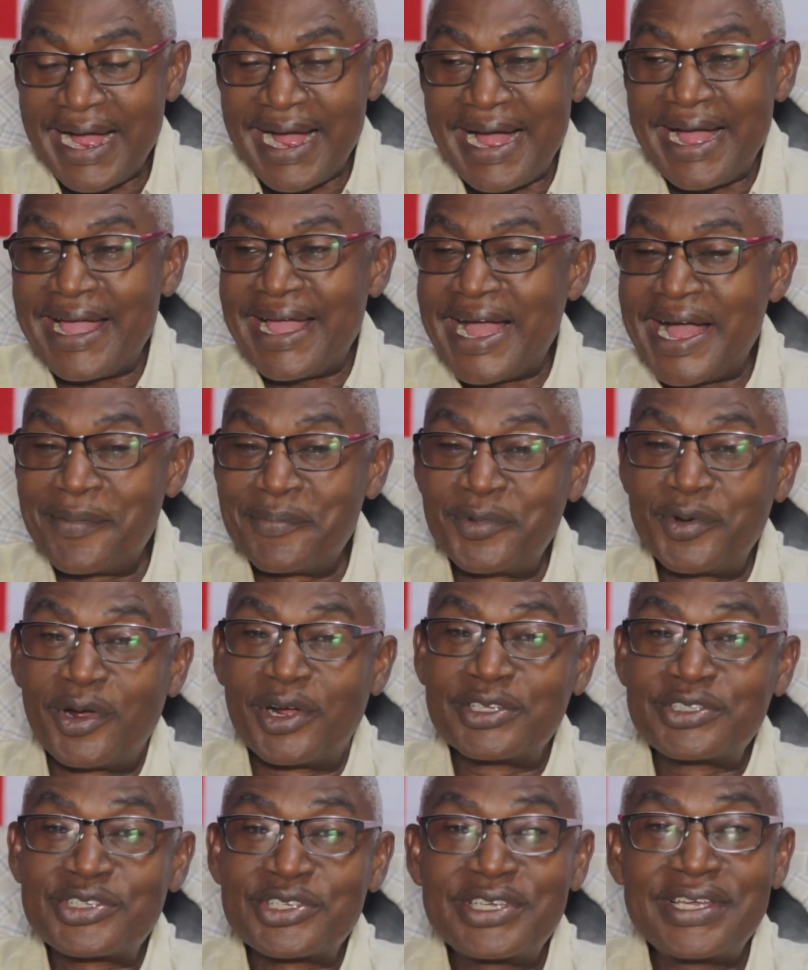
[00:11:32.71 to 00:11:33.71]
I am
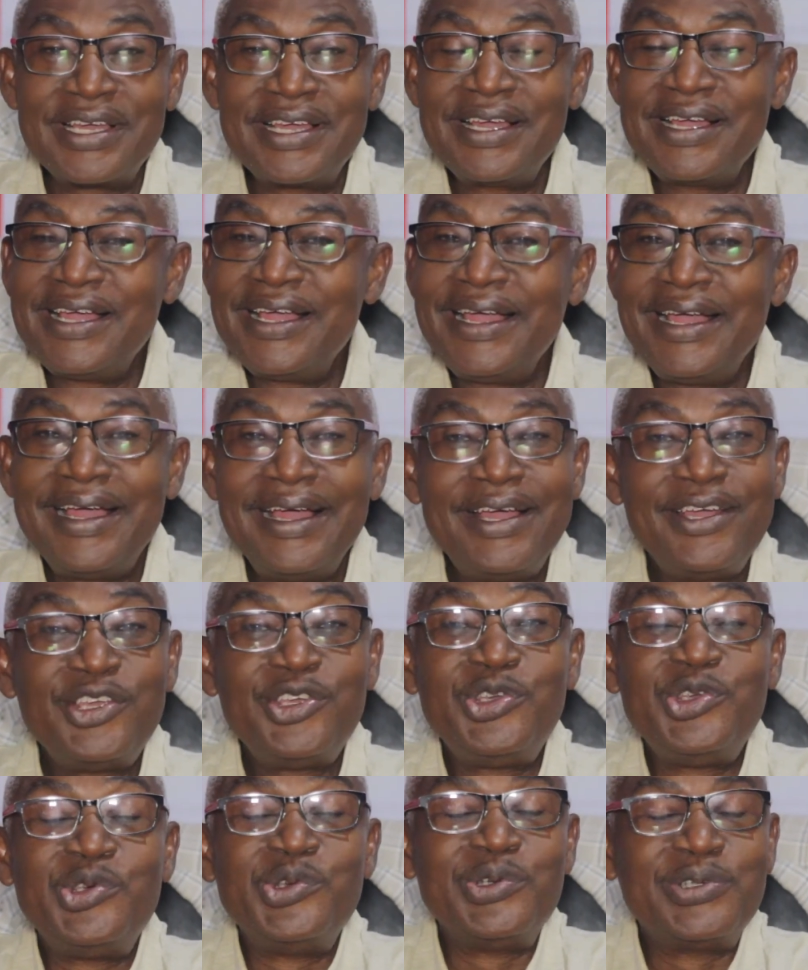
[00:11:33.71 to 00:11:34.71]
not
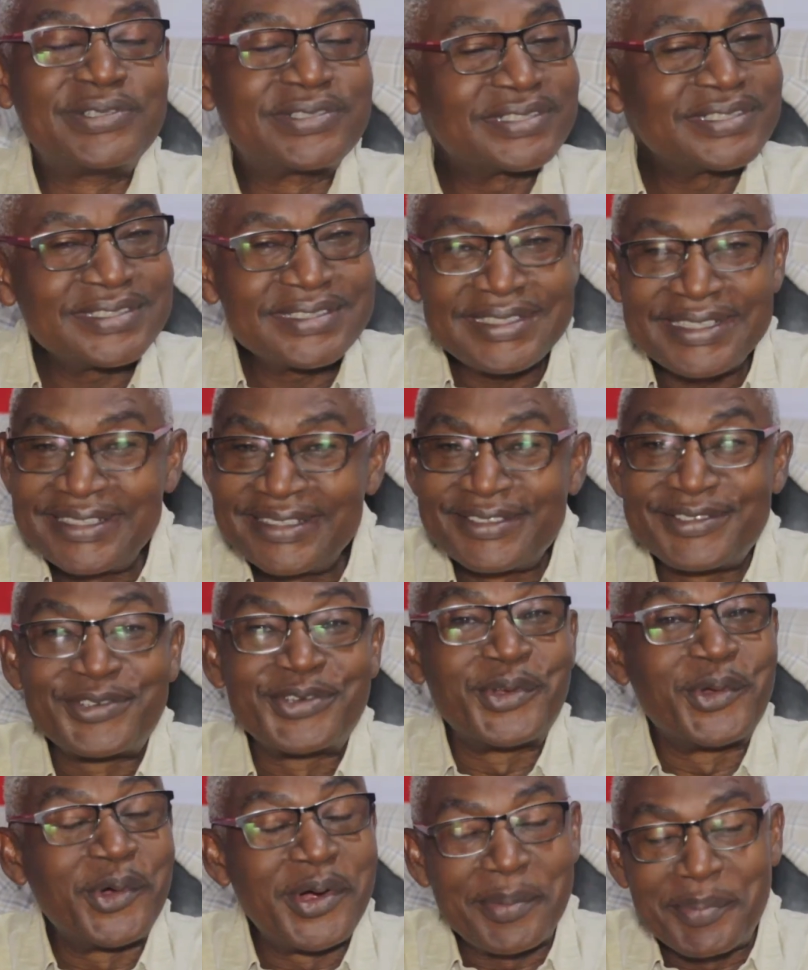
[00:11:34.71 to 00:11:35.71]
youth.
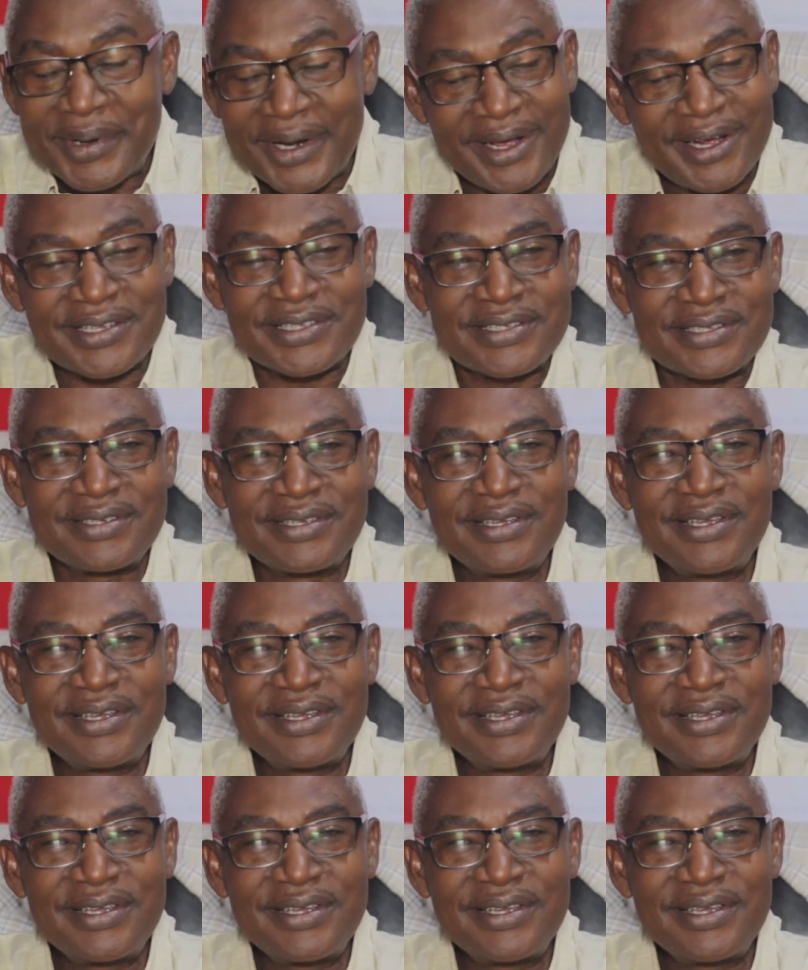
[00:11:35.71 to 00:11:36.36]
No, I'm not.